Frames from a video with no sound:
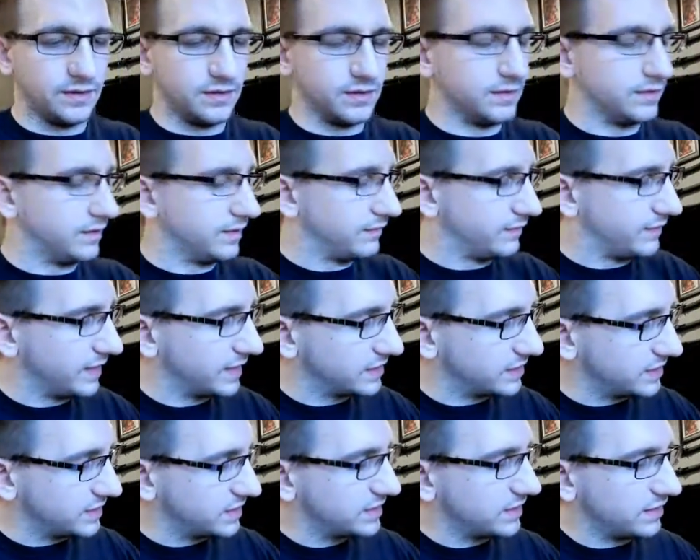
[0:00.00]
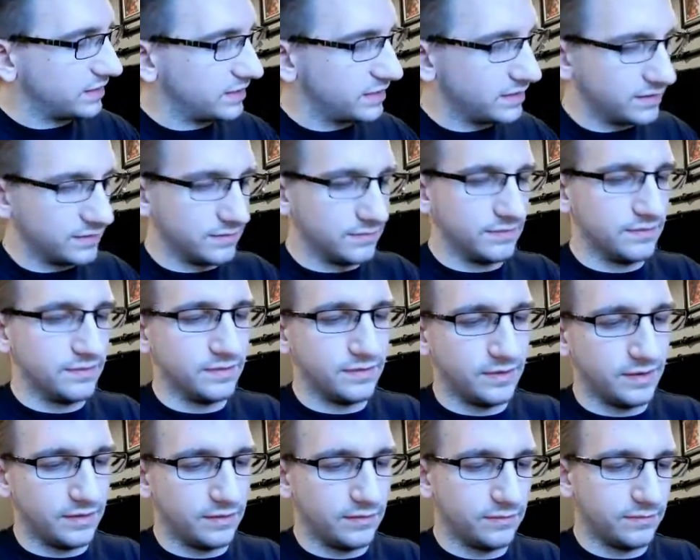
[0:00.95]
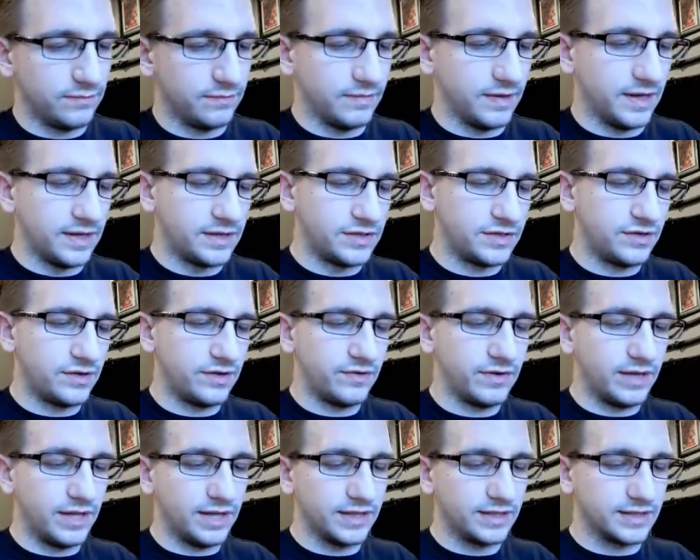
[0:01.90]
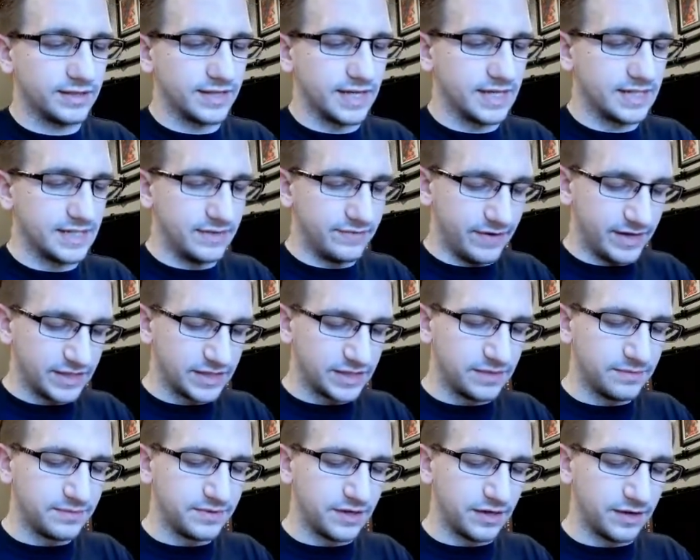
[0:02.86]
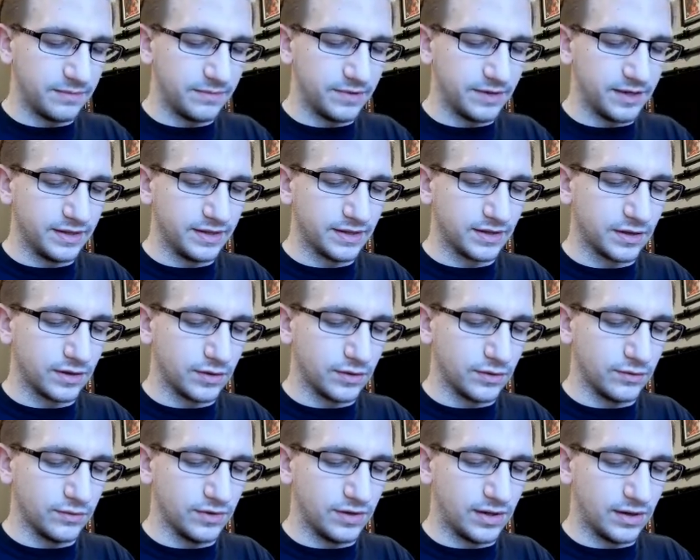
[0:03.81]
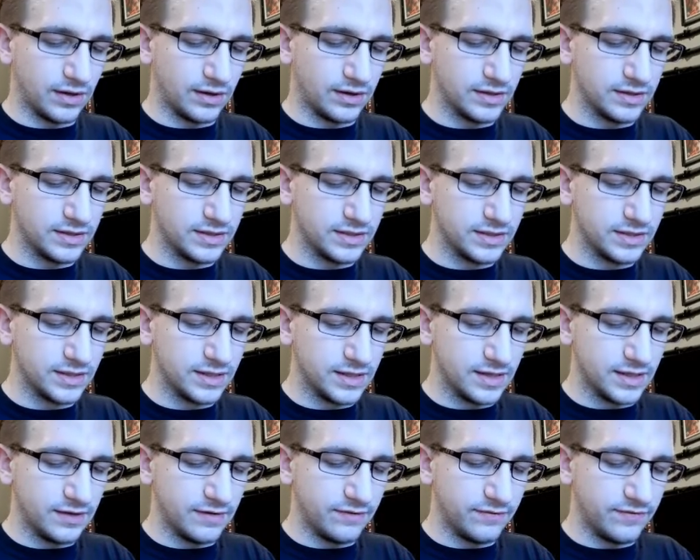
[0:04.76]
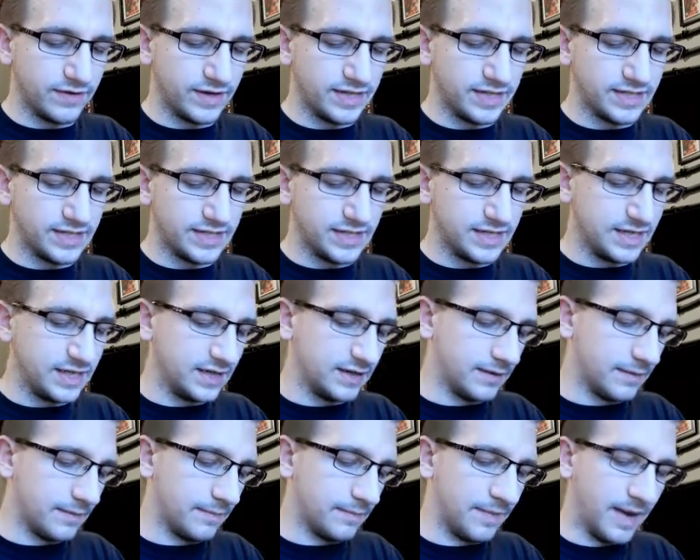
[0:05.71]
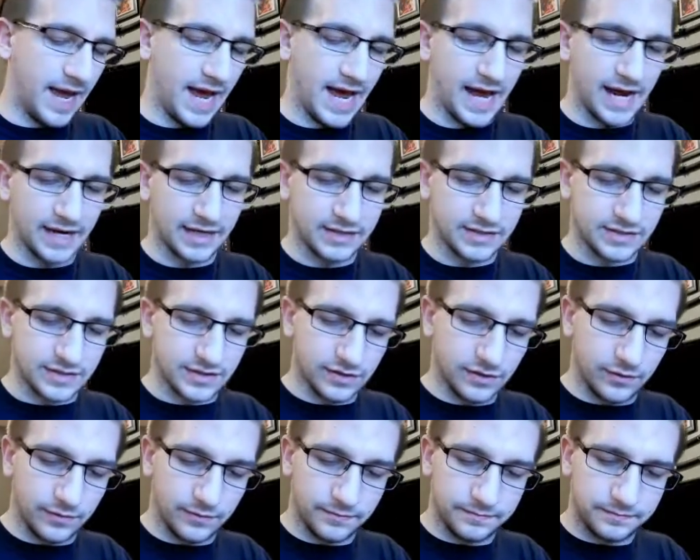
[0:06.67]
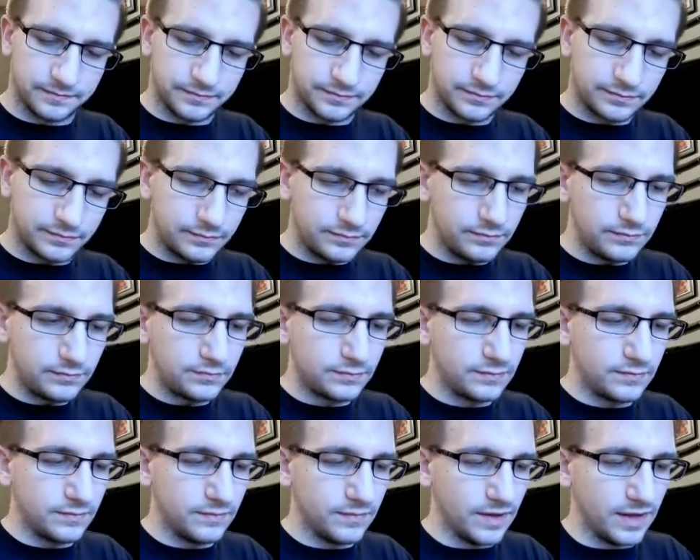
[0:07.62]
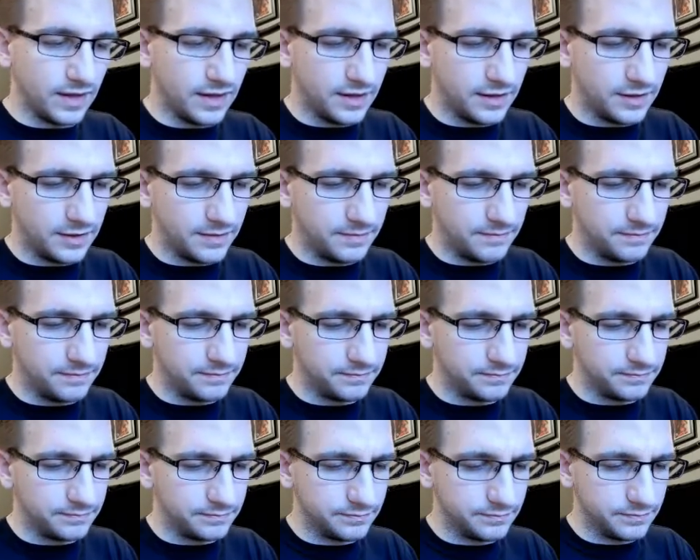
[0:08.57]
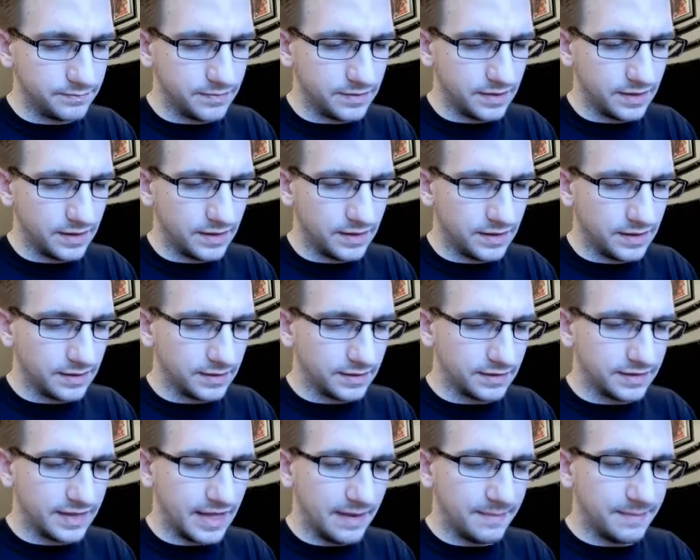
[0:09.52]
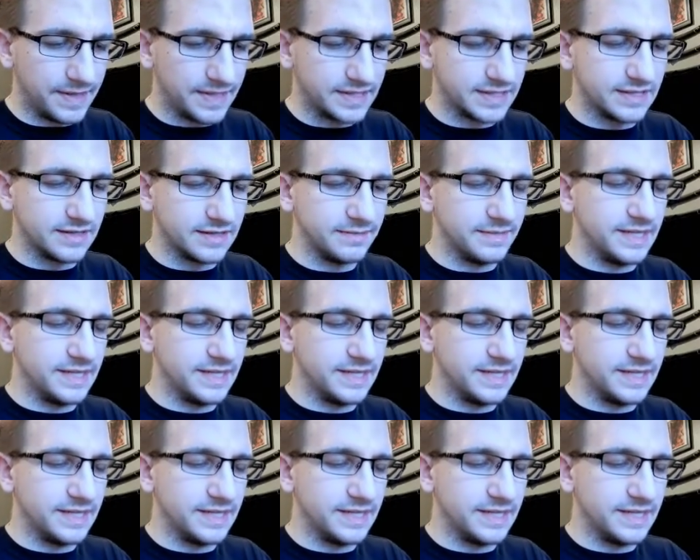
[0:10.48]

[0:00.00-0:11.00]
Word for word: Oh, they've actually started... I don't, I'm not sure how I like this, guys. They've actually started putting the code cards facing back, so... Um, that basically